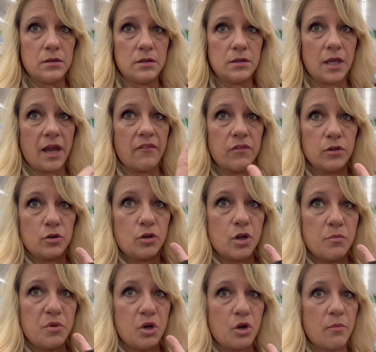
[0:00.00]
They have a little
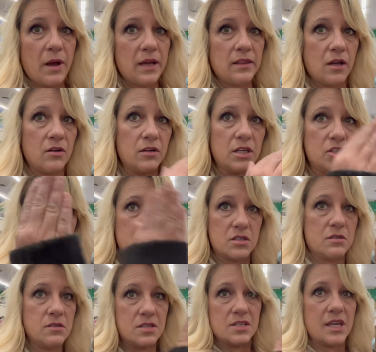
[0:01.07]
computer back there and it
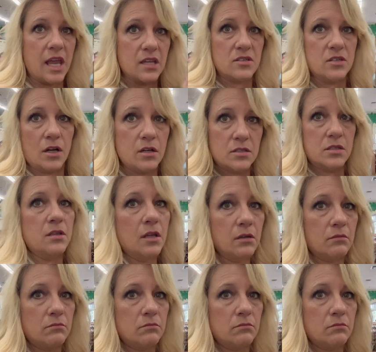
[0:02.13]
just scans it onto the